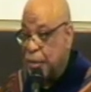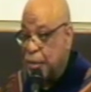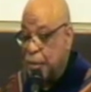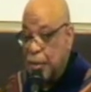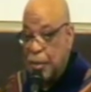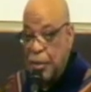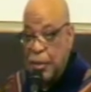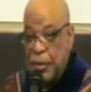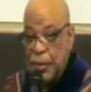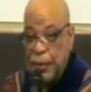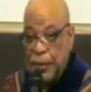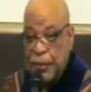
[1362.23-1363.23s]

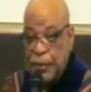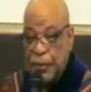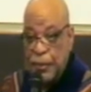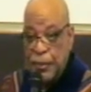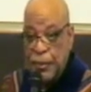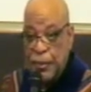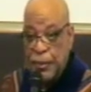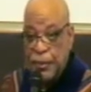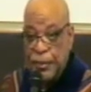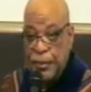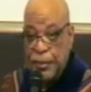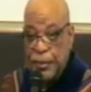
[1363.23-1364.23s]

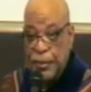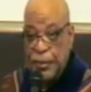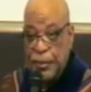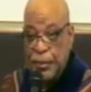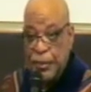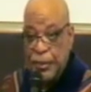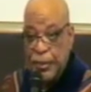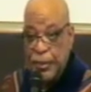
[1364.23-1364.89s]
[no speech]